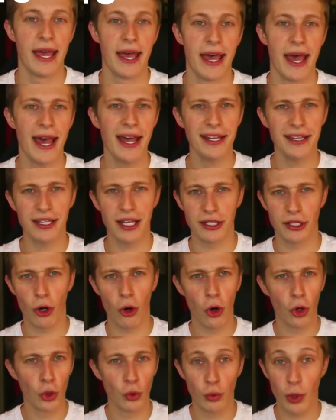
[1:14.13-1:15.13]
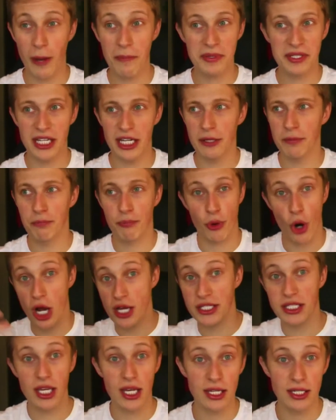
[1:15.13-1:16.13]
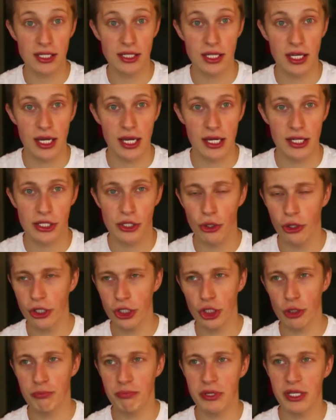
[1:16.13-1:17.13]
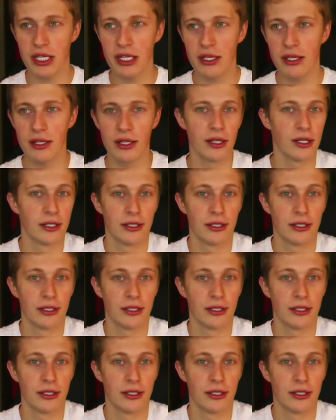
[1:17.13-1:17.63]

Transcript: And the whole website process is going to be